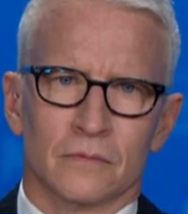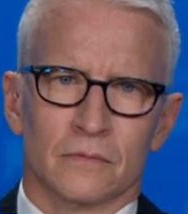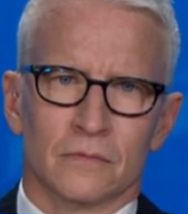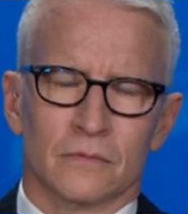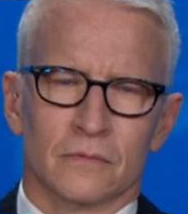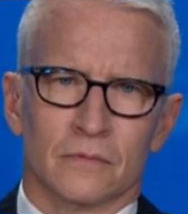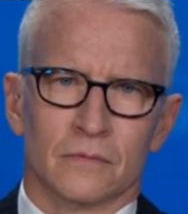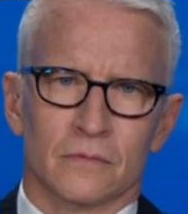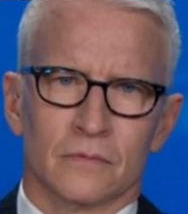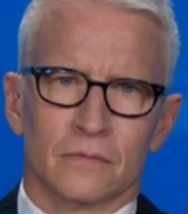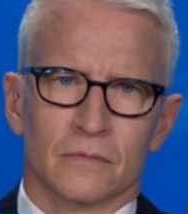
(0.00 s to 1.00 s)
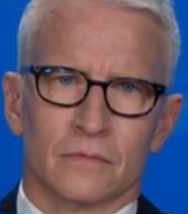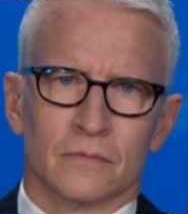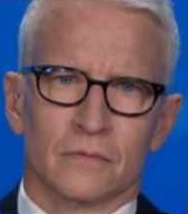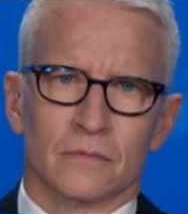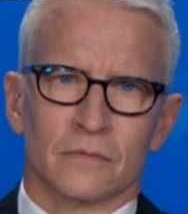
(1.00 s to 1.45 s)

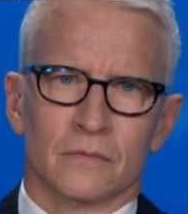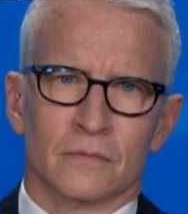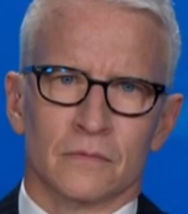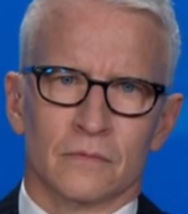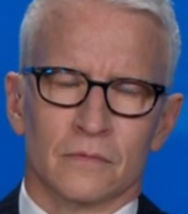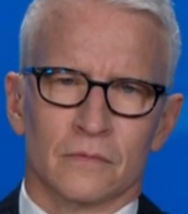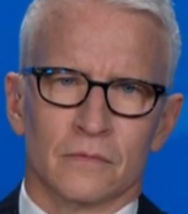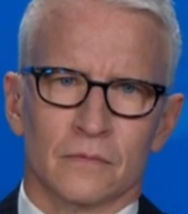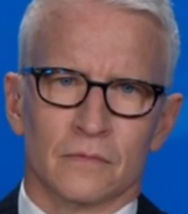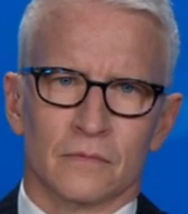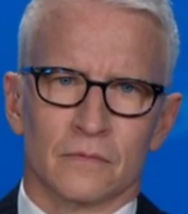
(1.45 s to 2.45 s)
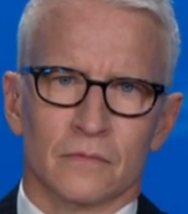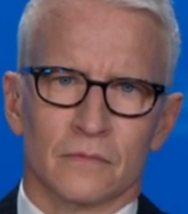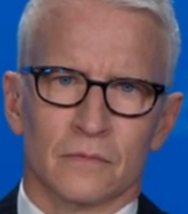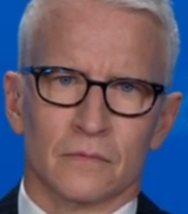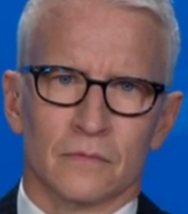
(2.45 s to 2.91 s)

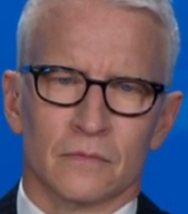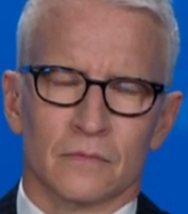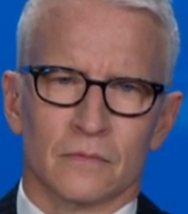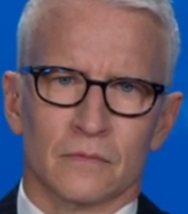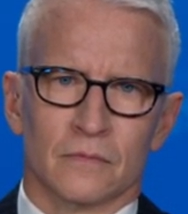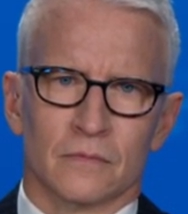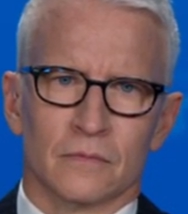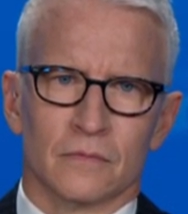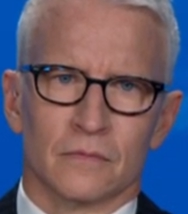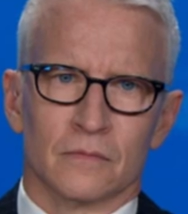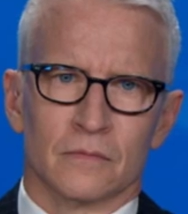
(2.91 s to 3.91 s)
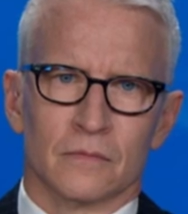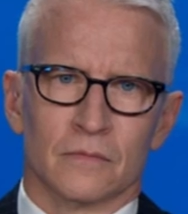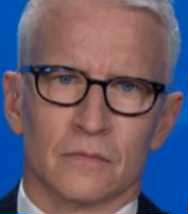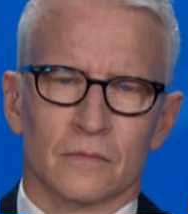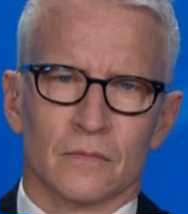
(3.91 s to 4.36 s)

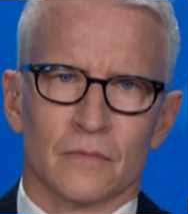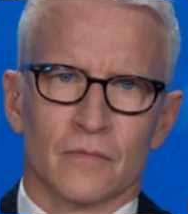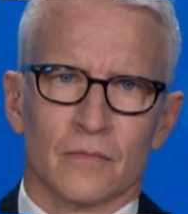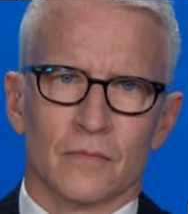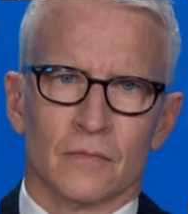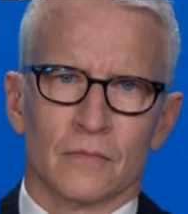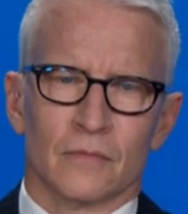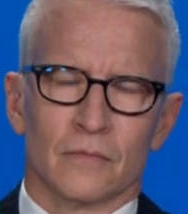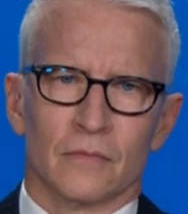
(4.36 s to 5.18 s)
This person isn't speaking.